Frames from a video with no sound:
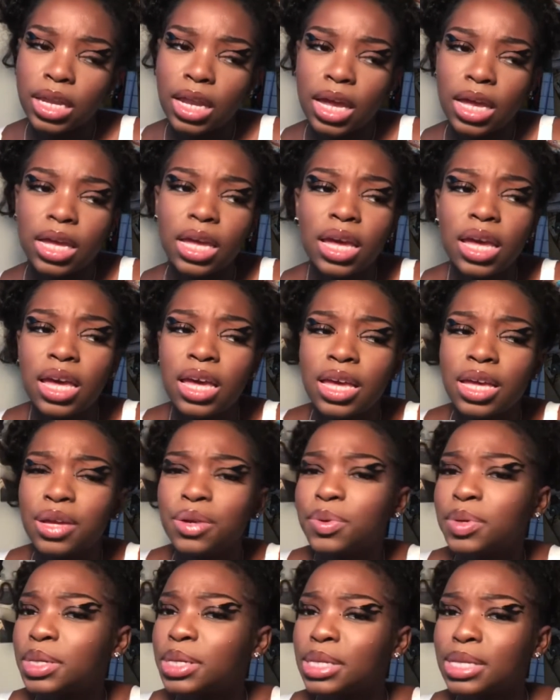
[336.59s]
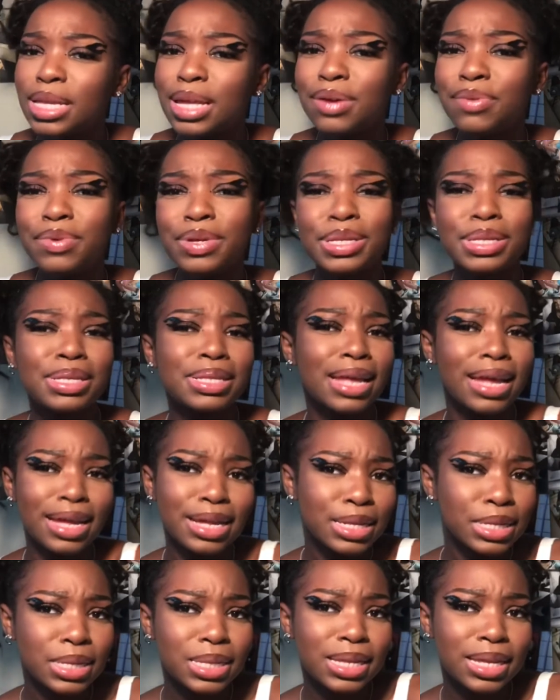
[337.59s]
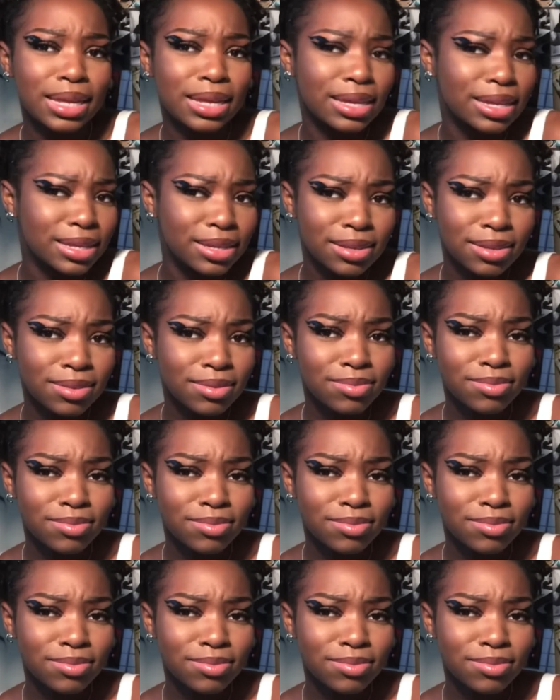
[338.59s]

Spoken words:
Like, it was nasty.